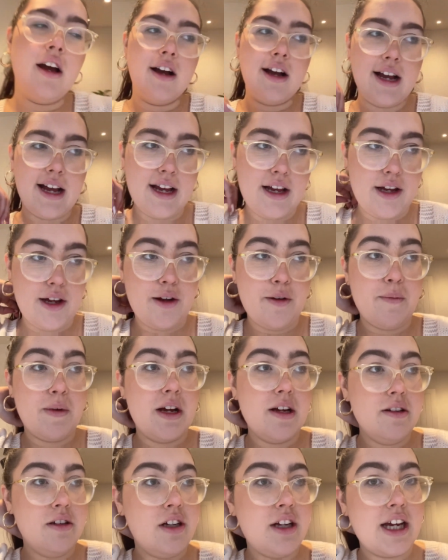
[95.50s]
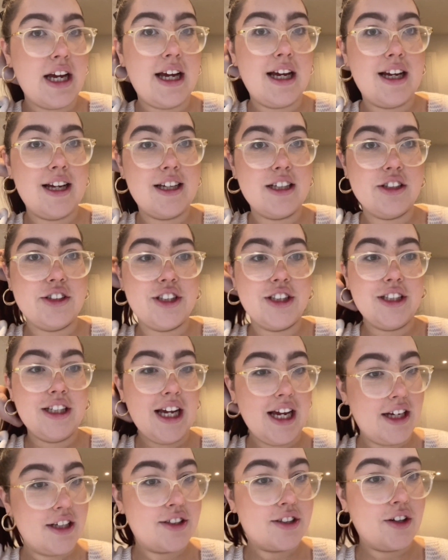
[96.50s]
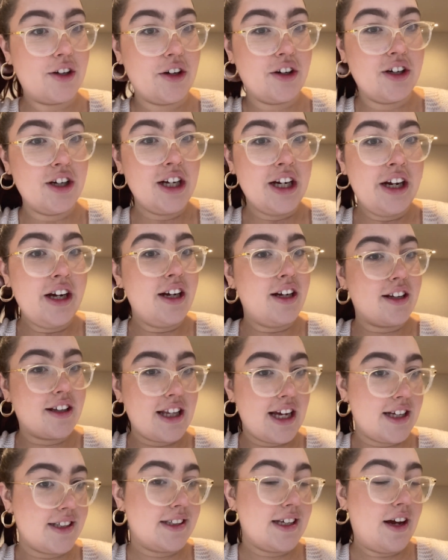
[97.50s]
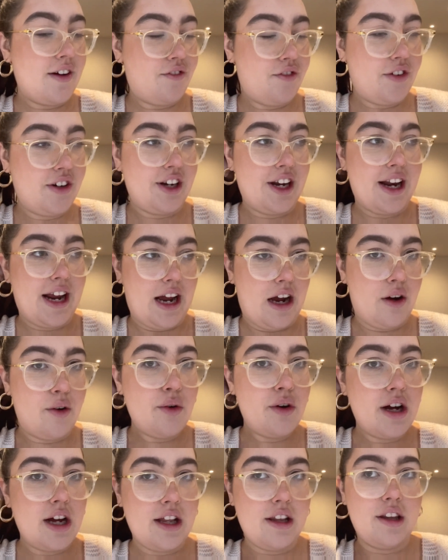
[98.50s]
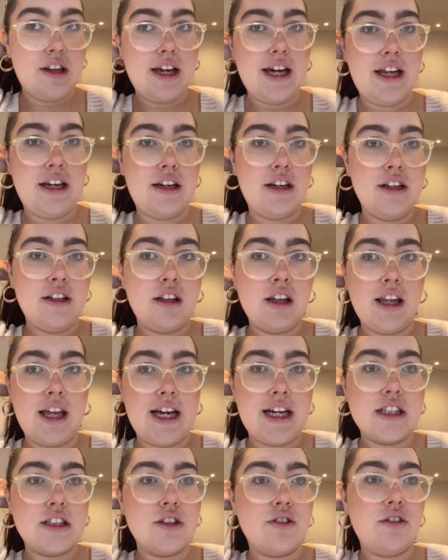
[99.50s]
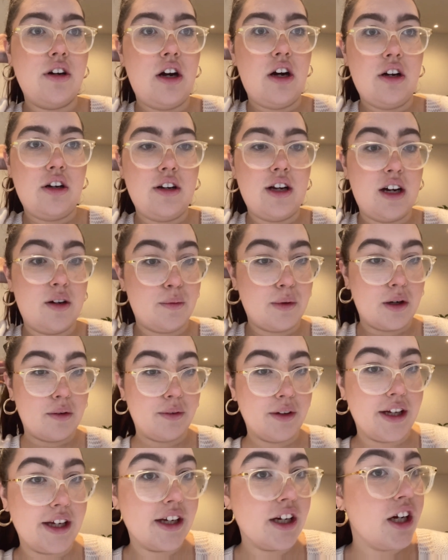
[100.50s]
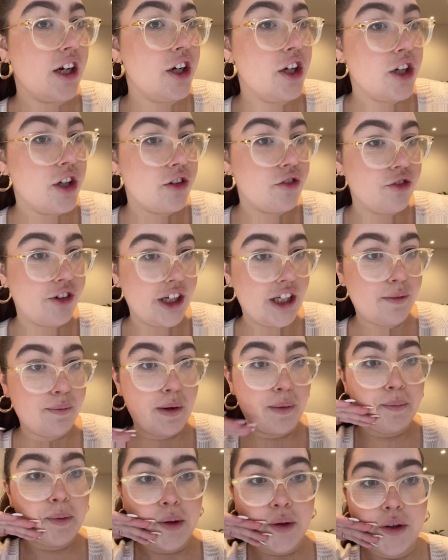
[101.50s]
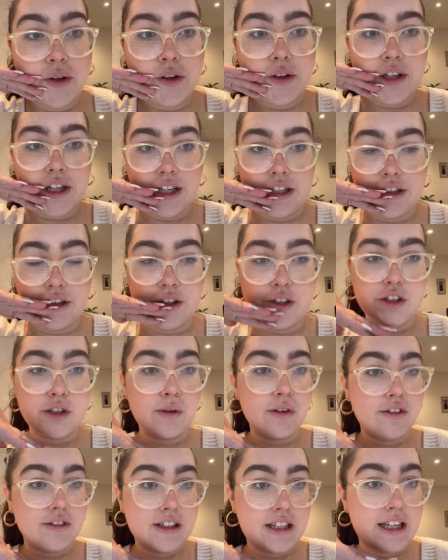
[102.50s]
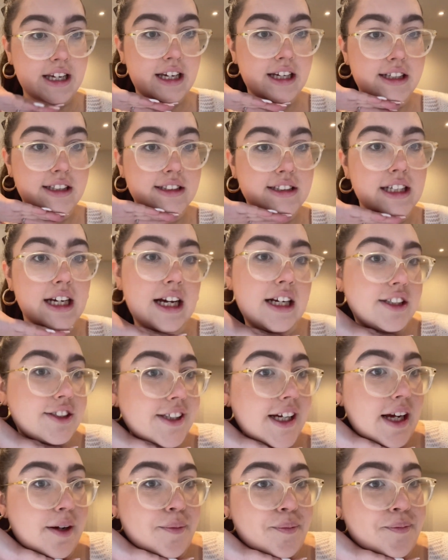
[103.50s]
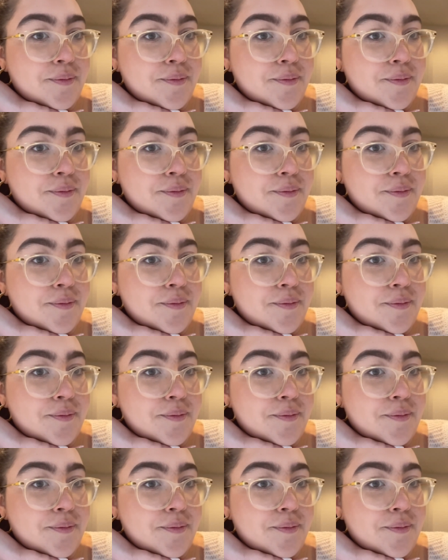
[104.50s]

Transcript: Um, and yeah, so that's that for now. And then later on, I'll probably read my book and do some other things. And yeah.